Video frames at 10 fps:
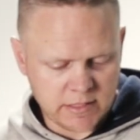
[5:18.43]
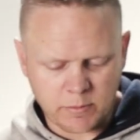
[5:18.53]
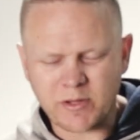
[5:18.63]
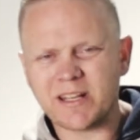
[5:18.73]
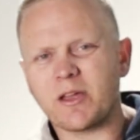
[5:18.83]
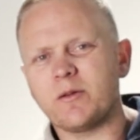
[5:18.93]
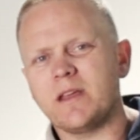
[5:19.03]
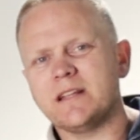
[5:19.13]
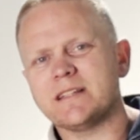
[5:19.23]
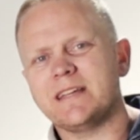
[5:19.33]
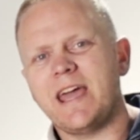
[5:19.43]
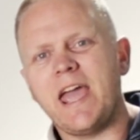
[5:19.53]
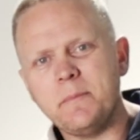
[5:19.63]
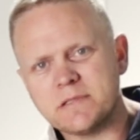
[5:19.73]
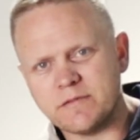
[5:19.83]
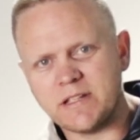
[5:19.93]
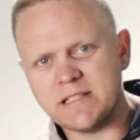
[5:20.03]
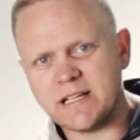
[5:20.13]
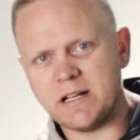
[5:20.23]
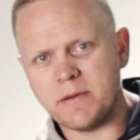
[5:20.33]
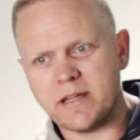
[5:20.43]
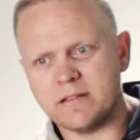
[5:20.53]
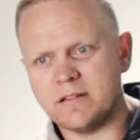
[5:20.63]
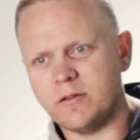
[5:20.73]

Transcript: I'm not going to go into heaps of detail about